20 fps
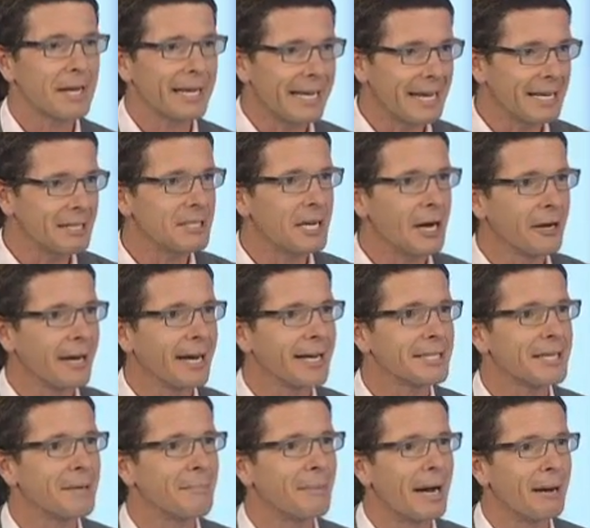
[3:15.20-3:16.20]
Again, don't
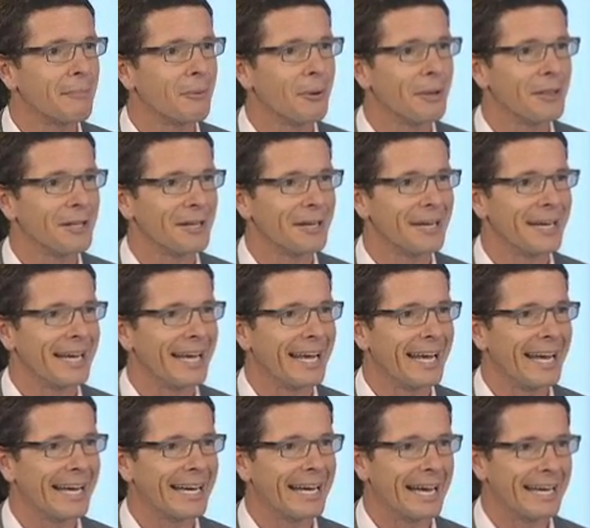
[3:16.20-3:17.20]
ask a barber whether you need a
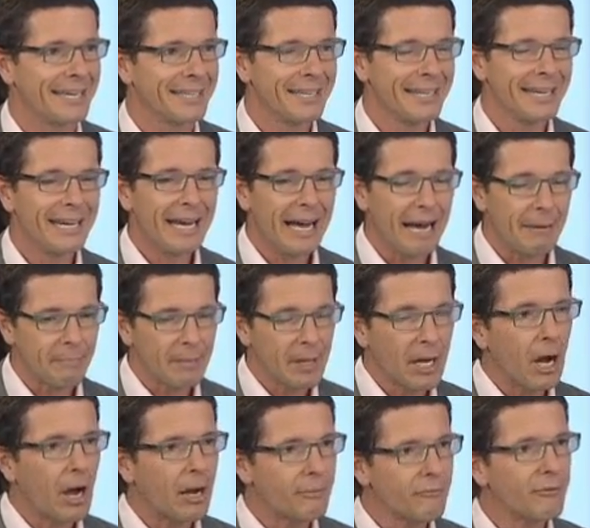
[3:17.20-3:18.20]
haircut.
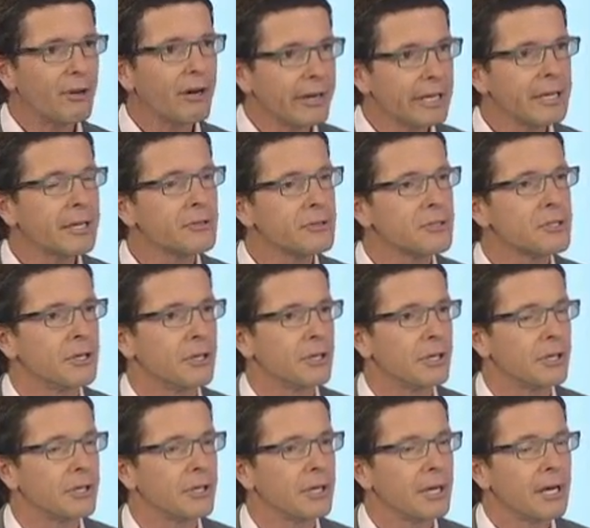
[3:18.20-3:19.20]
I'm very
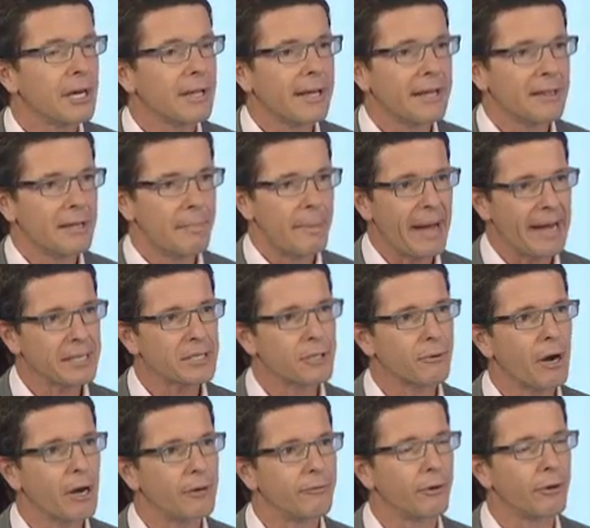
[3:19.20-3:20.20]
concerned that the banks
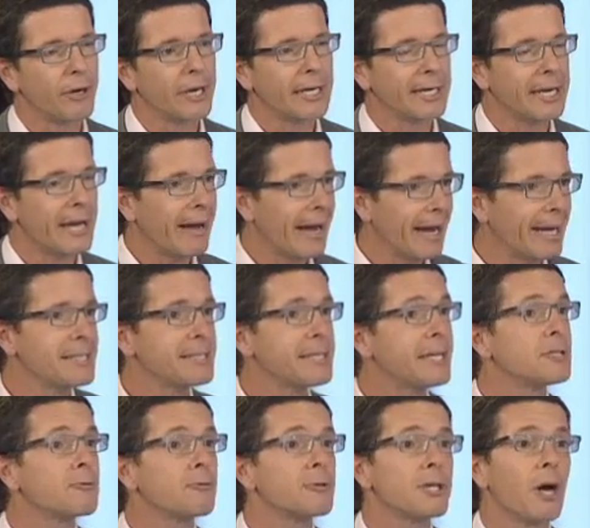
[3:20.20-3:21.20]
are over-earning. Now,
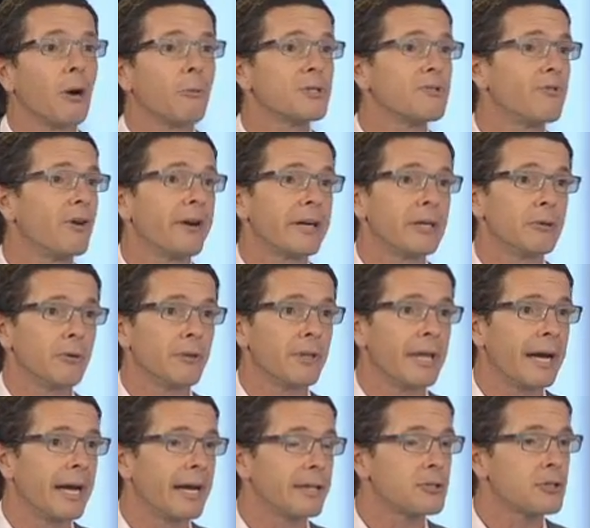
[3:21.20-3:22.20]
ANZ's result was very good.
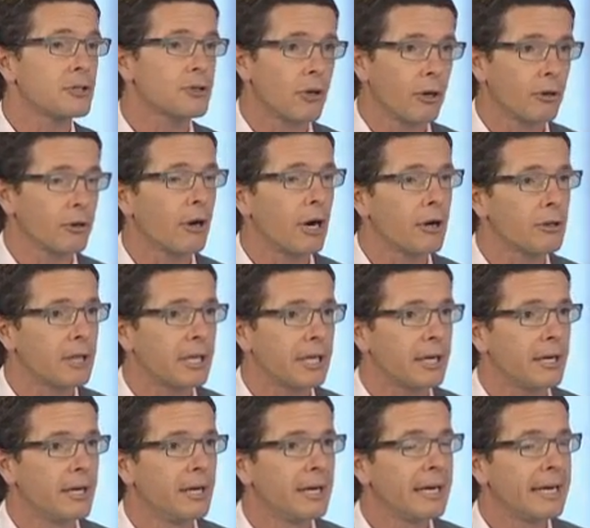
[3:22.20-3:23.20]
They had strong growth
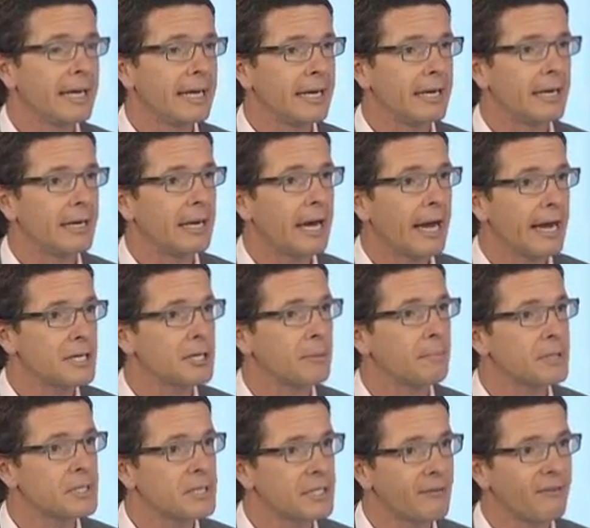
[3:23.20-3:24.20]
in
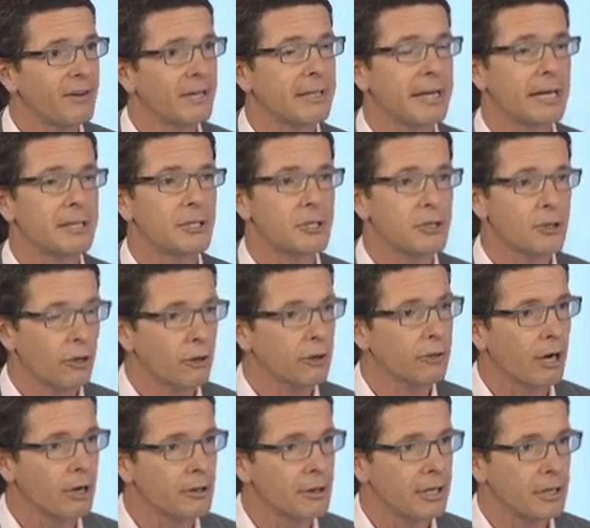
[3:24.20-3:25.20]
Asia-Pacific. They had strong
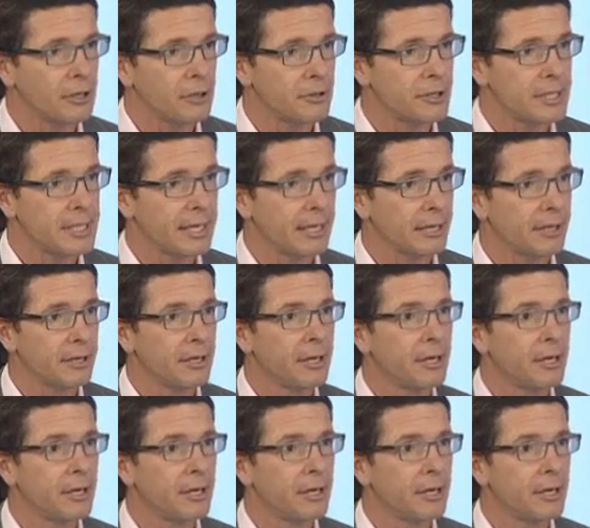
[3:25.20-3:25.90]
growth in New Zealand.